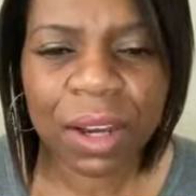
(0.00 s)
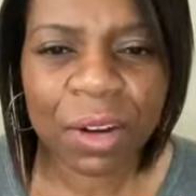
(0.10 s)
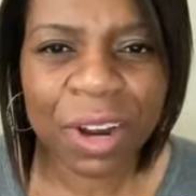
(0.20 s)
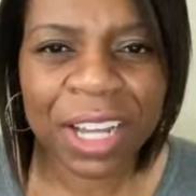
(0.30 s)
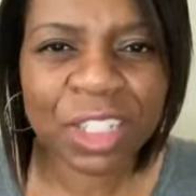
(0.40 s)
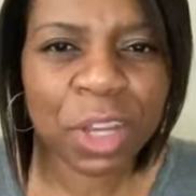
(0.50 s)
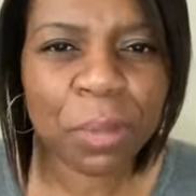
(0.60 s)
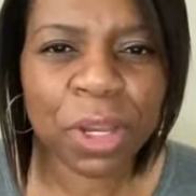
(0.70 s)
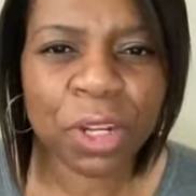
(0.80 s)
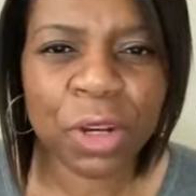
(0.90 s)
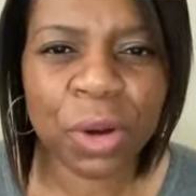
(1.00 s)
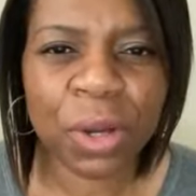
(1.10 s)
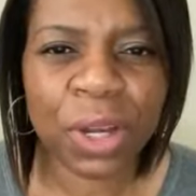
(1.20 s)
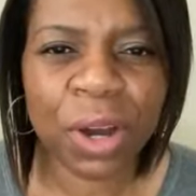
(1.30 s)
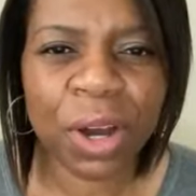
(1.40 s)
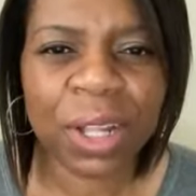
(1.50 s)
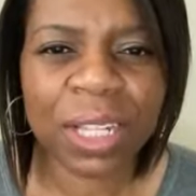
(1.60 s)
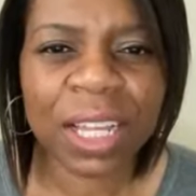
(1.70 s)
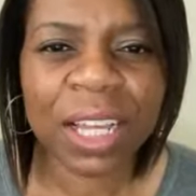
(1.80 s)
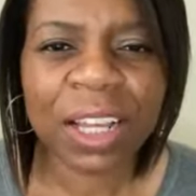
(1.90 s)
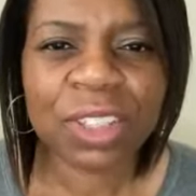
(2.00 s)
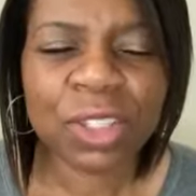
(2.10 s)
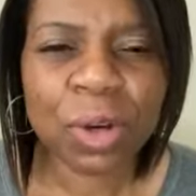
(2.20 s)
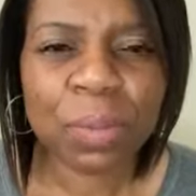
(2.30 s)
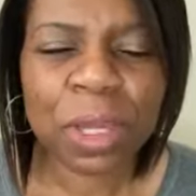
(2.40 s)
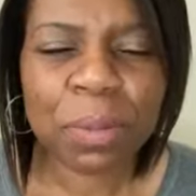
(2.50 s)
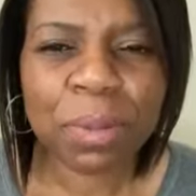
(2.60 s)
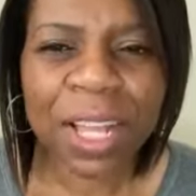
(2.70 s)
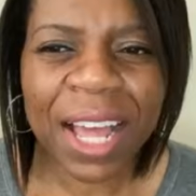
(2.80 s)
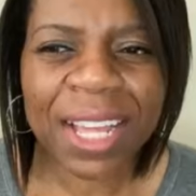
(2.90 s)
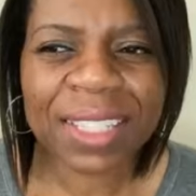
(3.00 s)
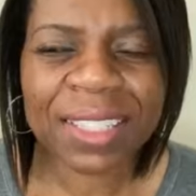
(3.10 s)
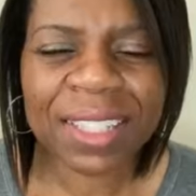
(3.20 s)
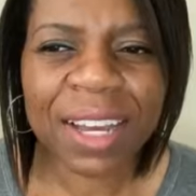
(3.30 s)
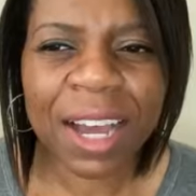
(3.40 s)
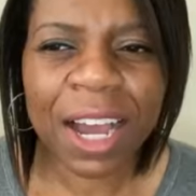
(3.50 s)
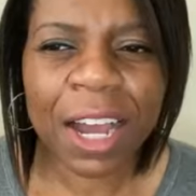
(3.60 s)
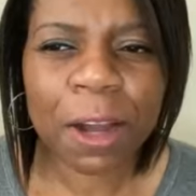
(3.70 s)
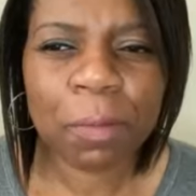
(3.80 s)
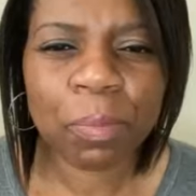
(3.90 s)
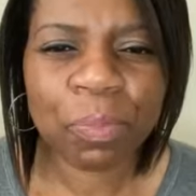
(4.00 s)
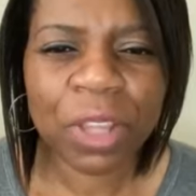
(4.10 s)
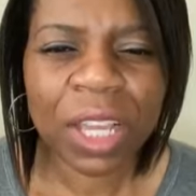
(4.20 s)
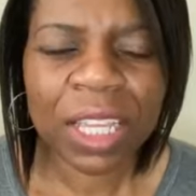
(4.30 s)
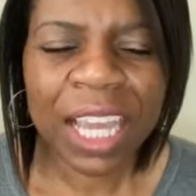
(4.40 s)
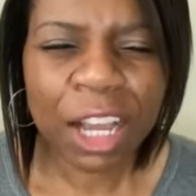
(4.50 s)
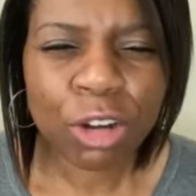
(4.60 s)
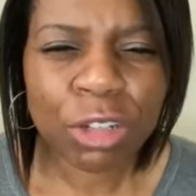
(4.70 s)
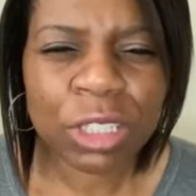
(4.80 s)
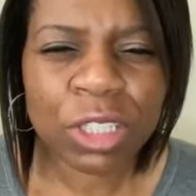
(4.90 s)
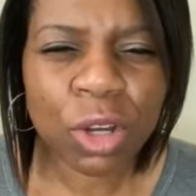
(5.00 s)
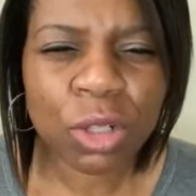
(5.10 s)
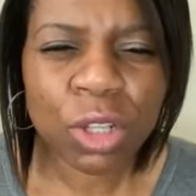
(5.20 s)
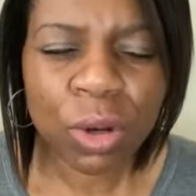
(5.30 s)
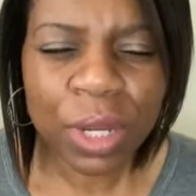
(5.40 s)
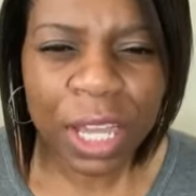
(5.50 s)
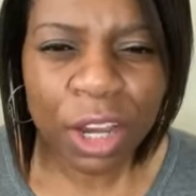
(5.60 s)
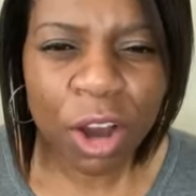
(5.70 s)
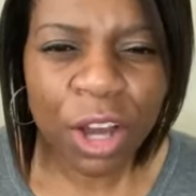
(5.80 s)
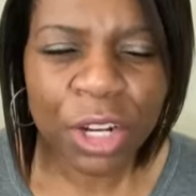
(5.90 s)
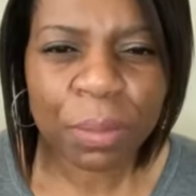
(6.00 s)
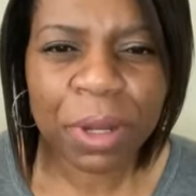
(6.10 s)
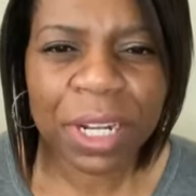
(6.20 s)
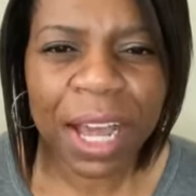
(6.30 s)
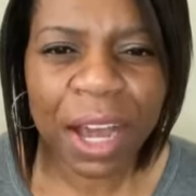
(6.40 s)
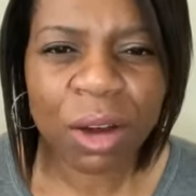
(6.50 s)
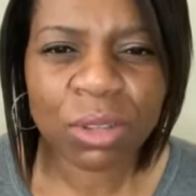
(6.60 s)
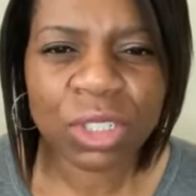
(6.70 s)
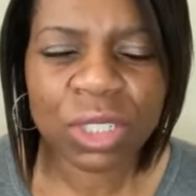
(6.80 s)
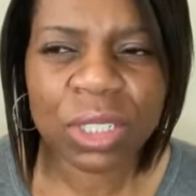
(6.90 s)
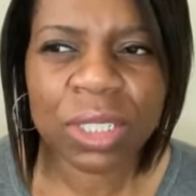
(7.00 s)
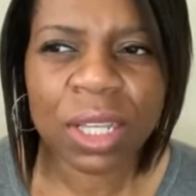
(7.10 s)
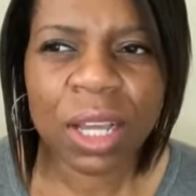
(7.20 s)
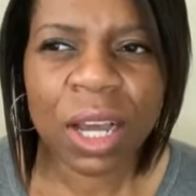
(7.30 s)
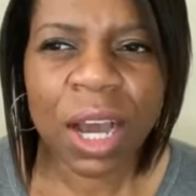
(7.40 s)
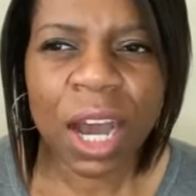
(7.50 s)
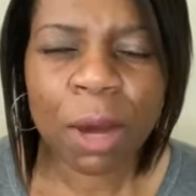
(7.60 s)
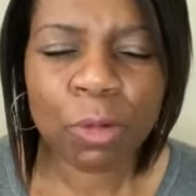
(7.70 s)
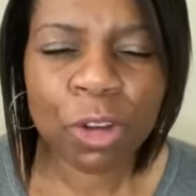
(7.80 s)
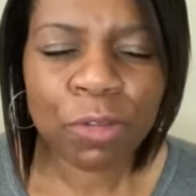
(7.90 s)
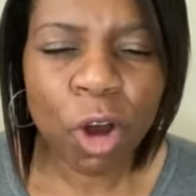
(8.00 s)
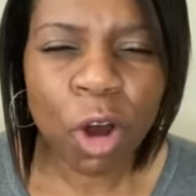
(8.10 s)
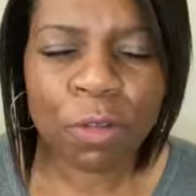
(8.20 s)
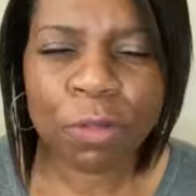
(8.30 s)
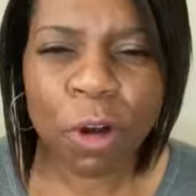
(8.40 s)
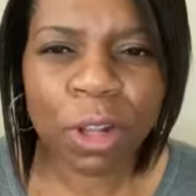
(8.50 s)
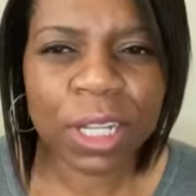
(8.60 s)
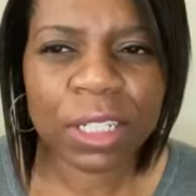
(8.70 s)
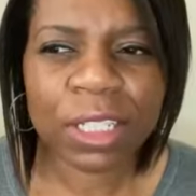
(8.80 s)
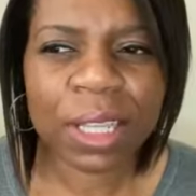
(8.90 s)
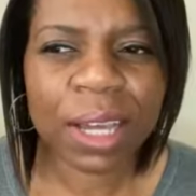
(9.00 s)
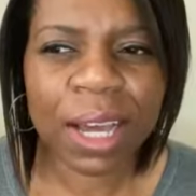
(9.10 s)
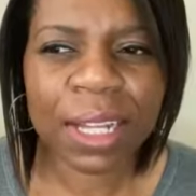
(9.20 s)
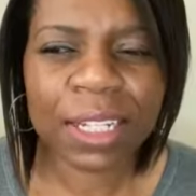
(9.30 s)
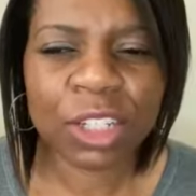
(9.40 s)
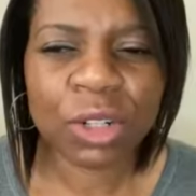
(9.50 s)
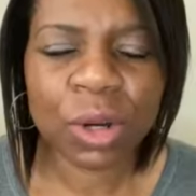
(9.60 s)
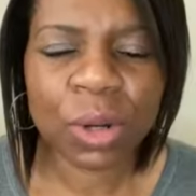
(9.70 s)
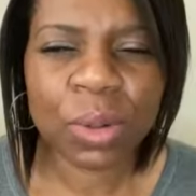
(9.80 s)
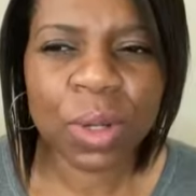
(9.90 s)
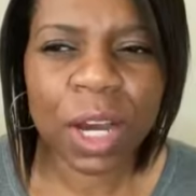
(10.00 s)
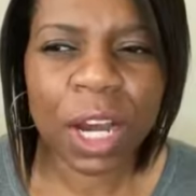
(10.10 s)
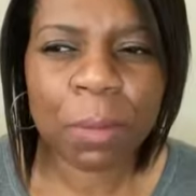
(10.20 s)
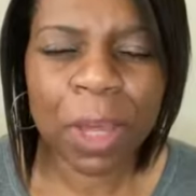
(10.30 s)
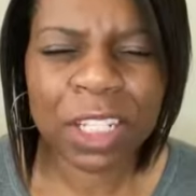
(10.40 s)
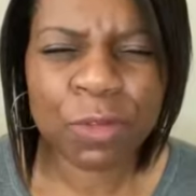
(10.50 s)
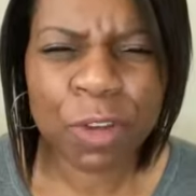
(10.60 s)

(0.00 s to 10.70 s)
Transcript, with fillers: all right, so I'm going to go, y'all. So be blessed. Um, yeah, Crystal, don't get caught up on the how. Just um, we've all fall into that, you know. Um, it's